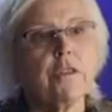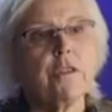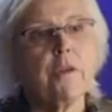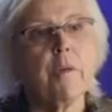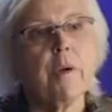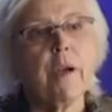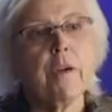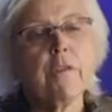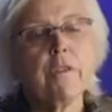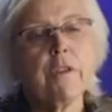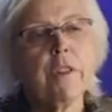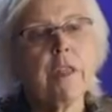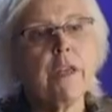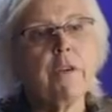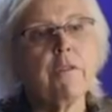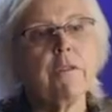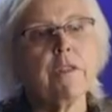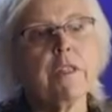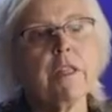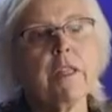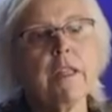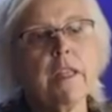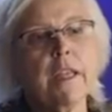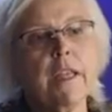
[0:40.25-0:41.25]
so everything
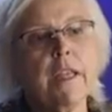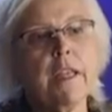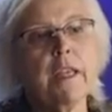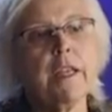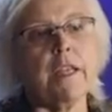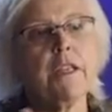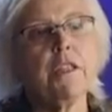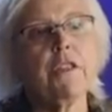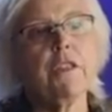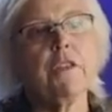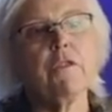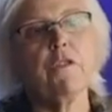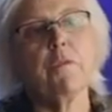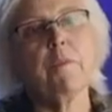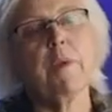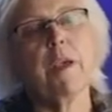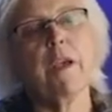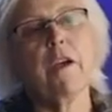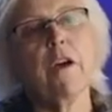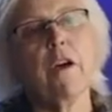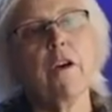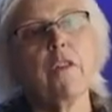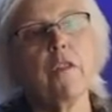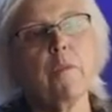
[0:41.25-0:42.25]
was clean. She would
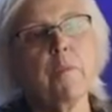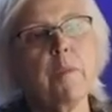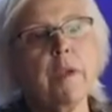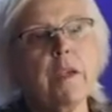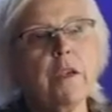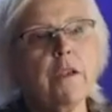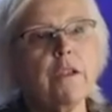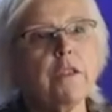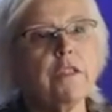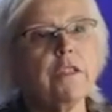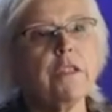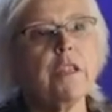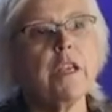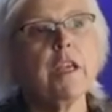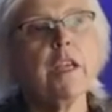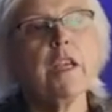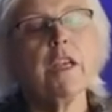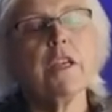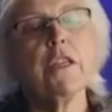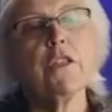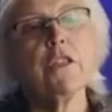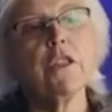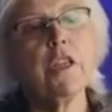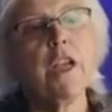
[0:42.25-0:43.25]
make all the meals.
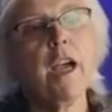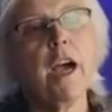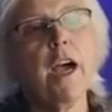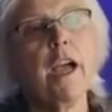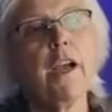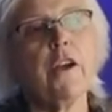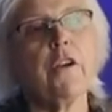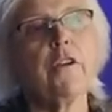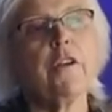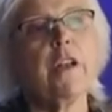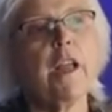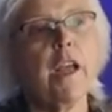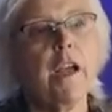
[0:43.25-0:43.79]
She ironed